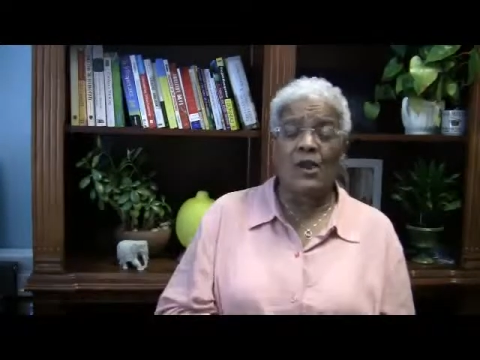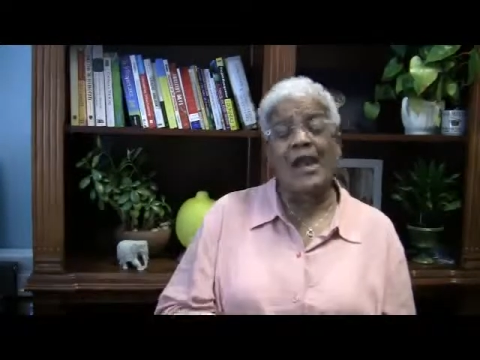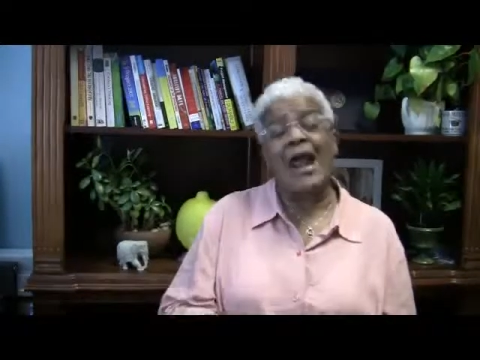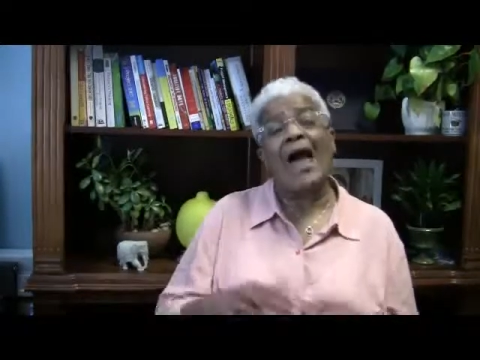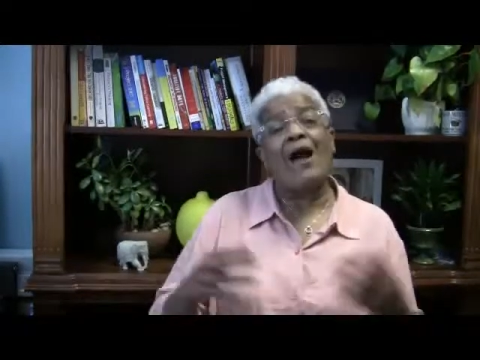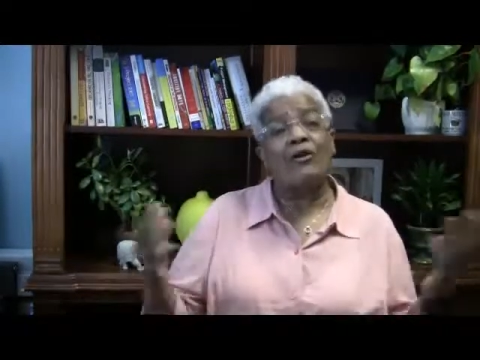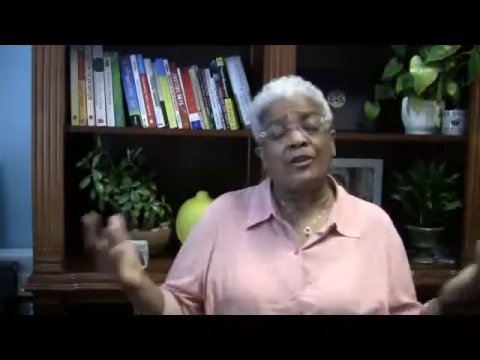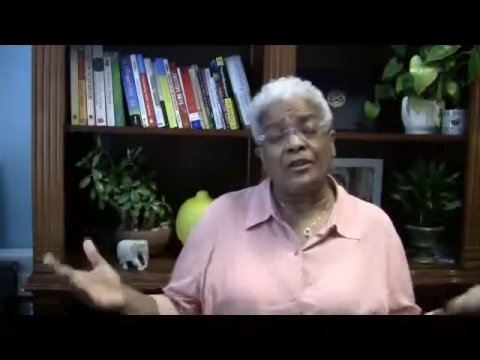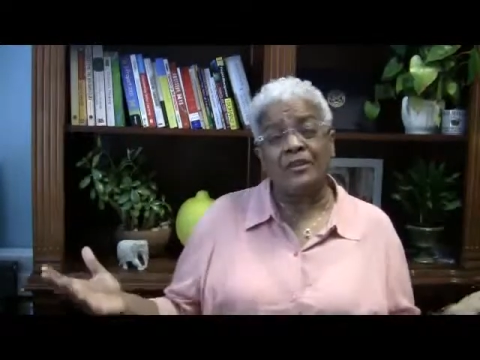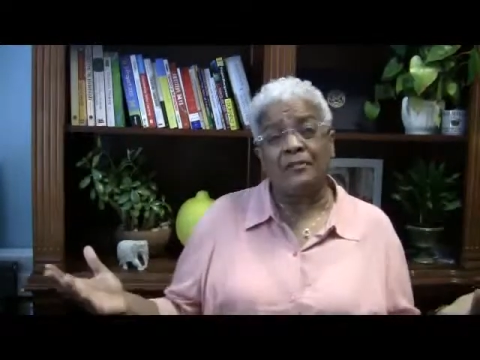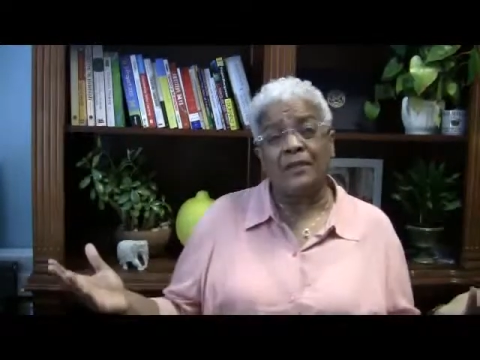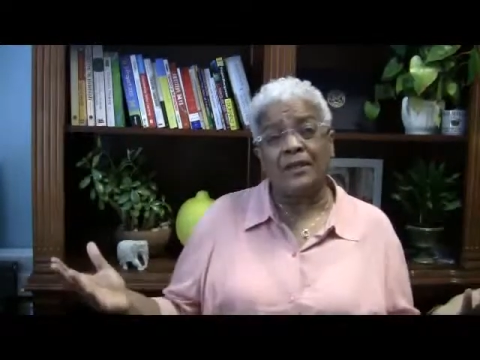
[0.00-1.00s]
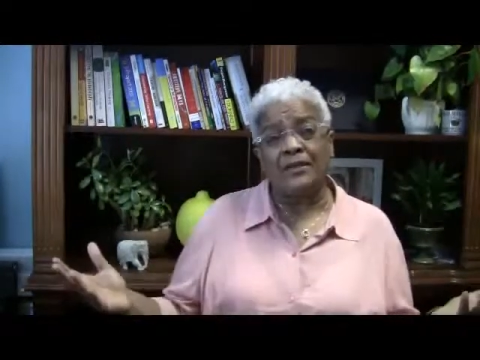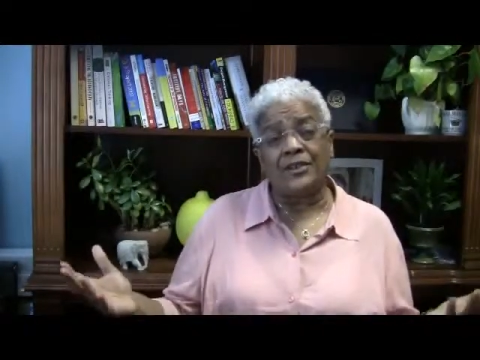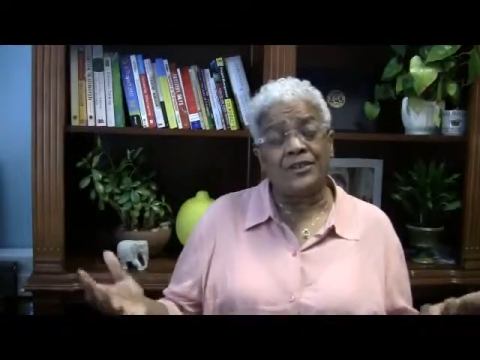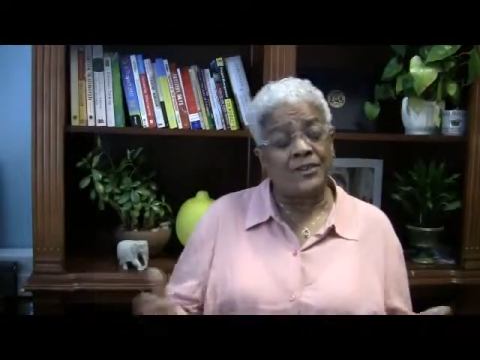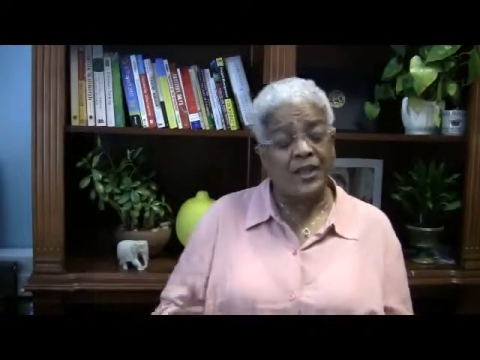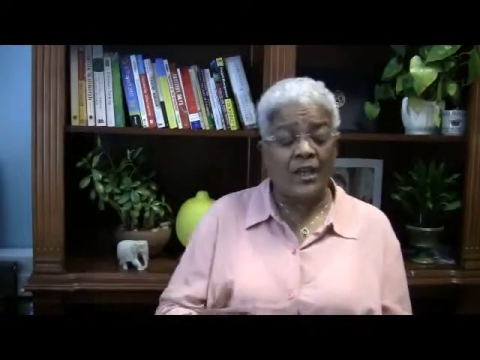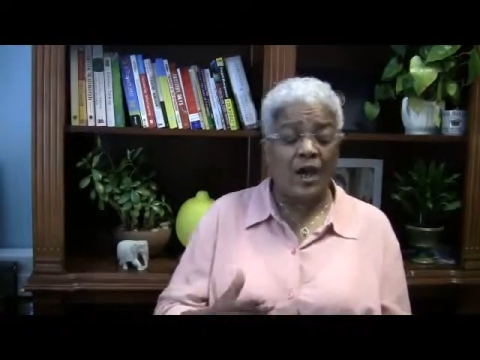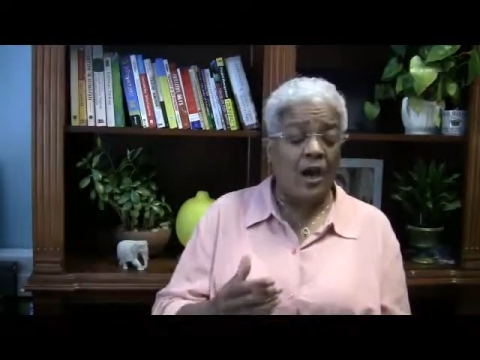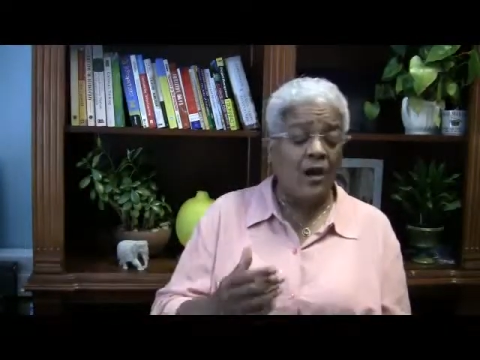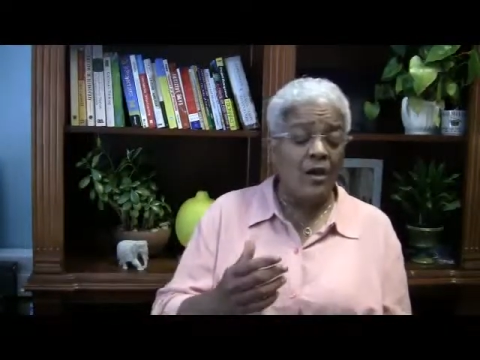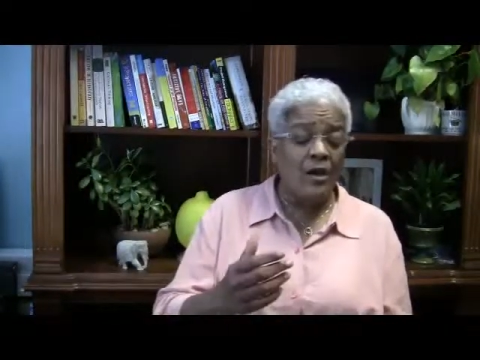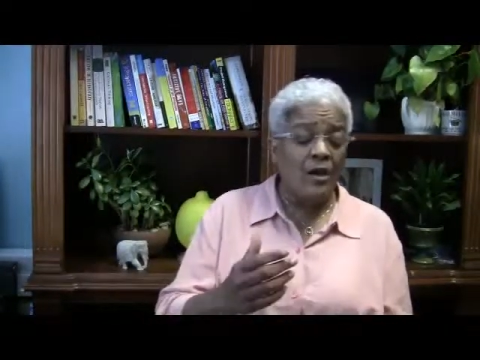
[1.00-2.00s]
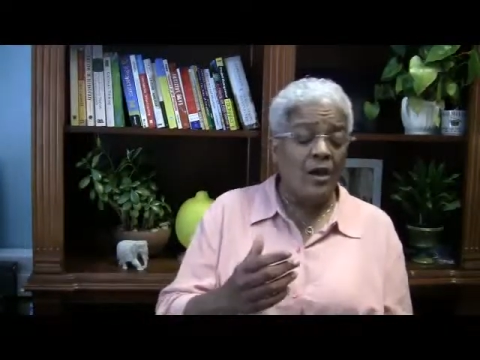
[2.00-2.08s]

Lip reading: And how could this be, since they are